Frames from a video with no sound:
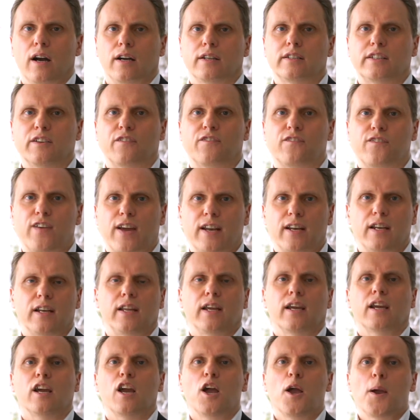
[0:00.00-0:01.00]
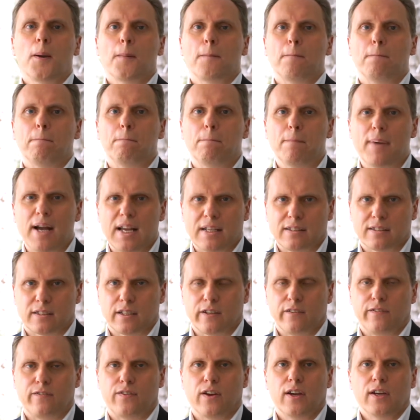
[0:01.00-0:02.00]
defending
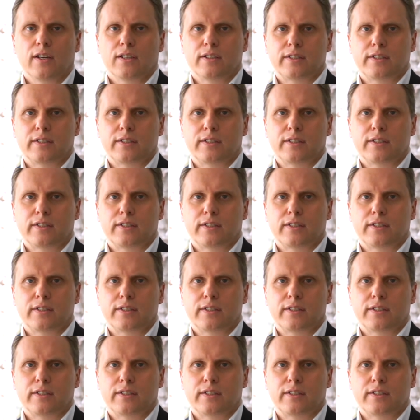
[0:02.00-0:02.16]
massive